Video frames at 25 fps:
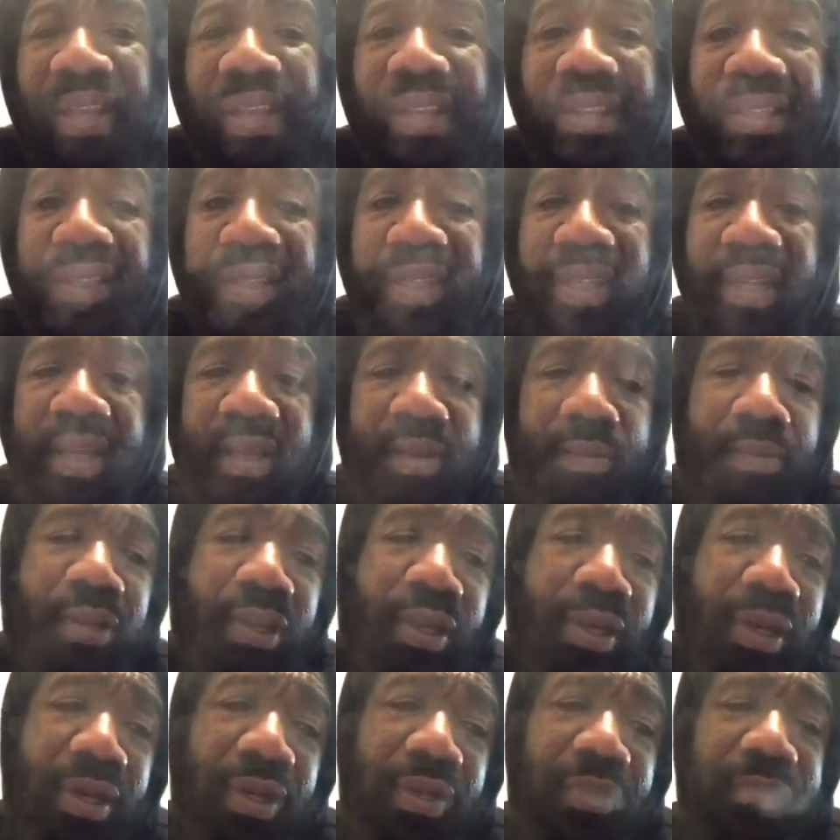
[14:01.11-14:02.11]
ENT.
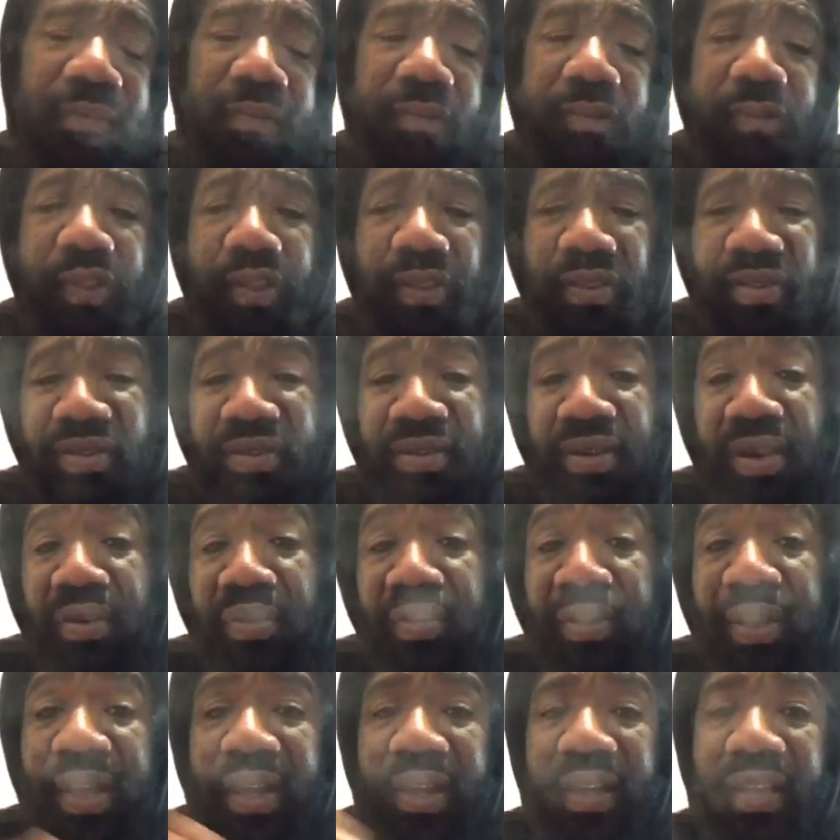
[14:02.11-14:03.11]
Skull
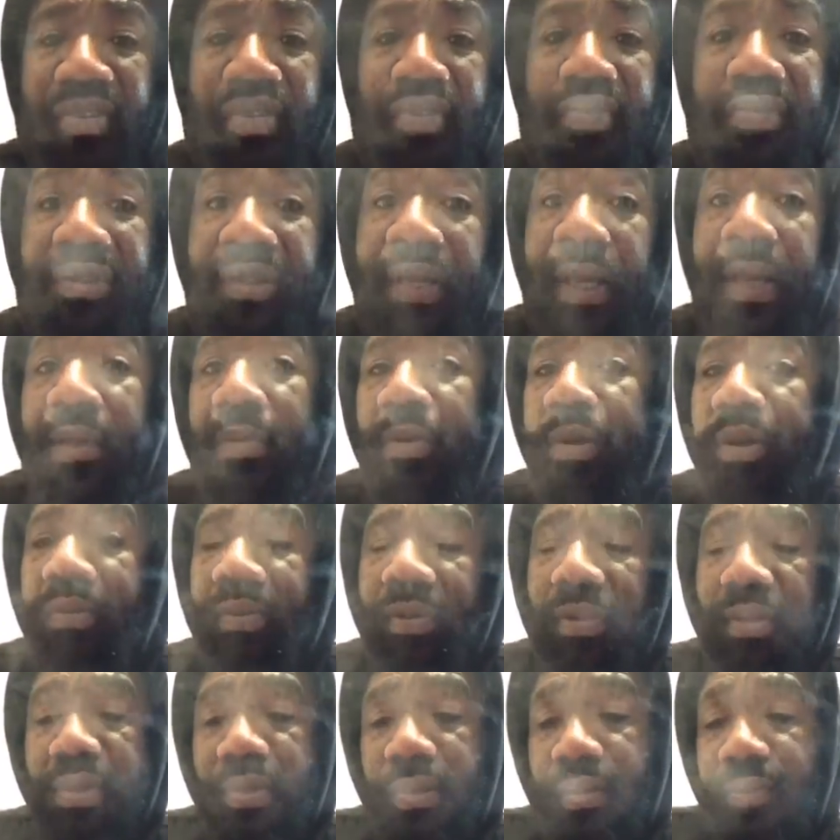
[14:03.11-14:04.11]
Gang
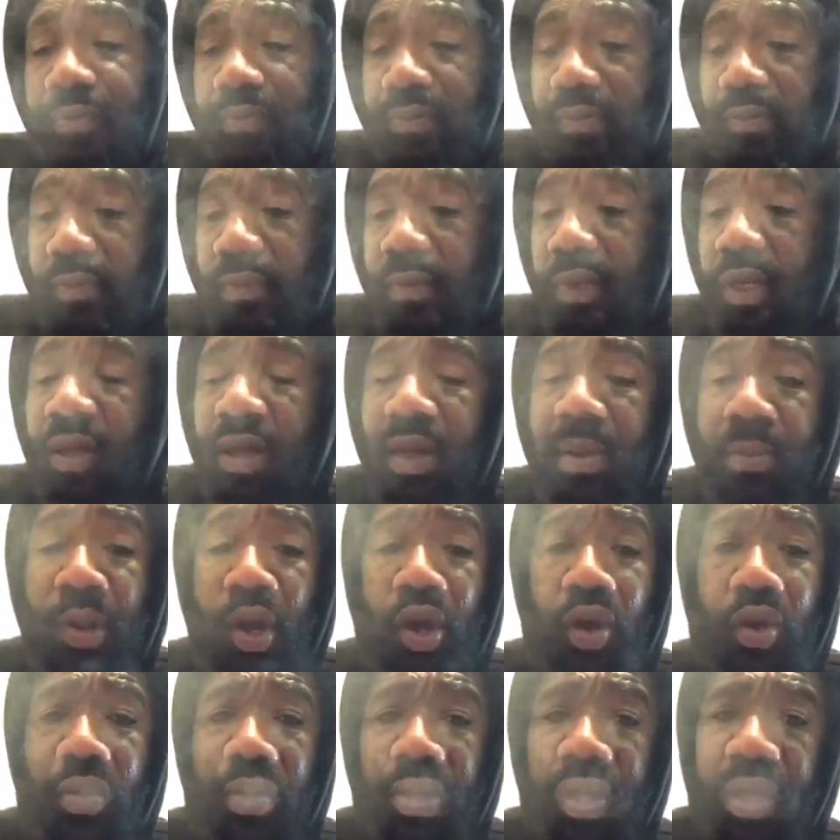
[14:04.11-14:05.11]
Entertainment, blood. Got my
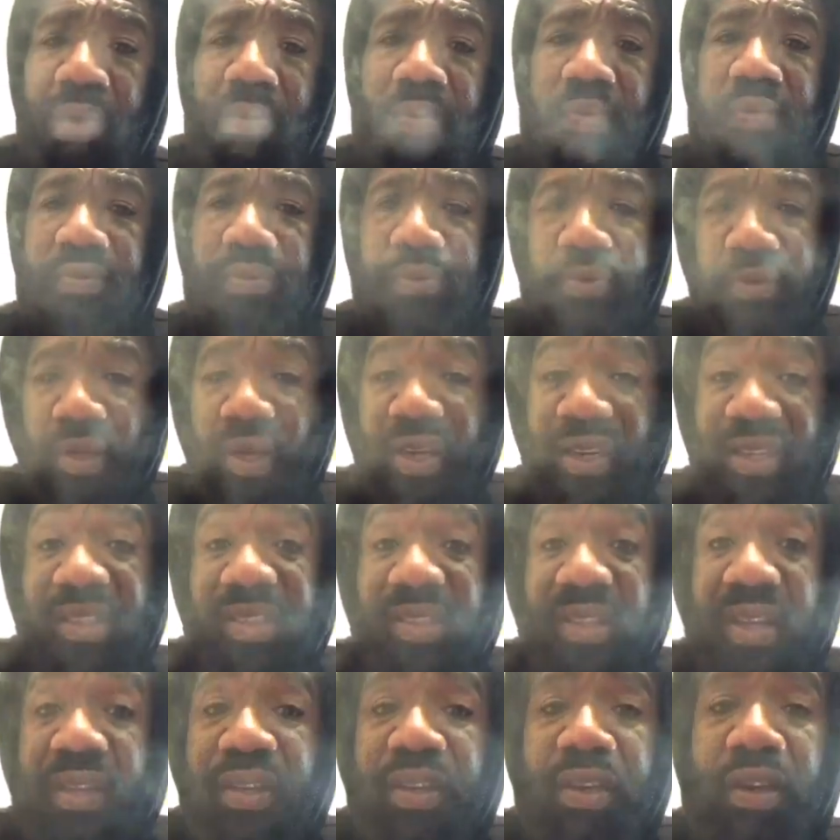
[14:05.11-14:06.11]
own label. I ain't
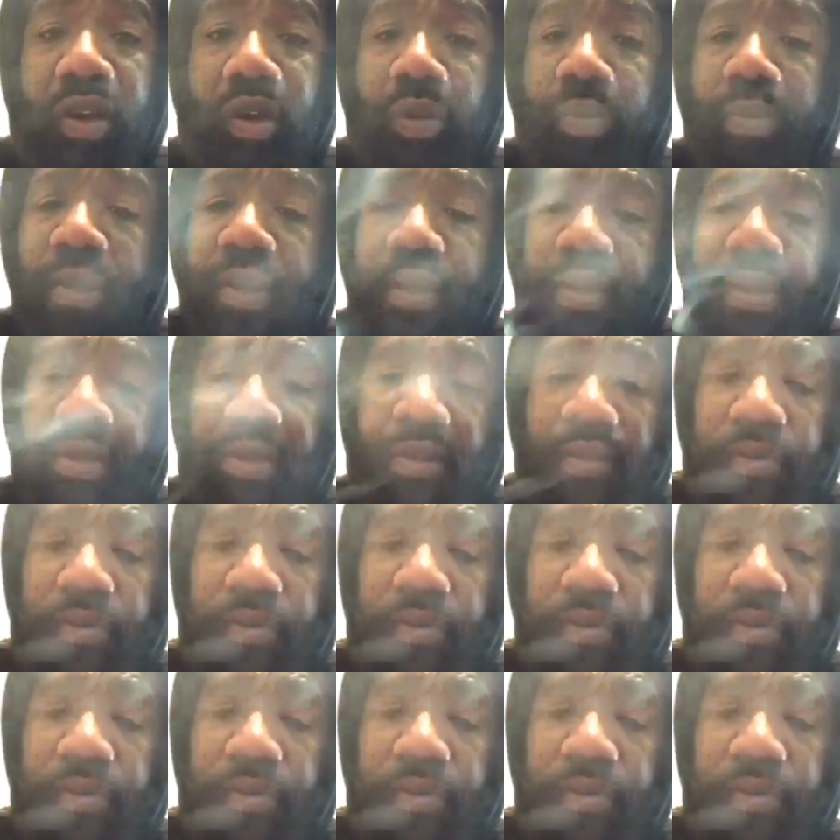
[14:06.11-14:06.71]
signed to nobody.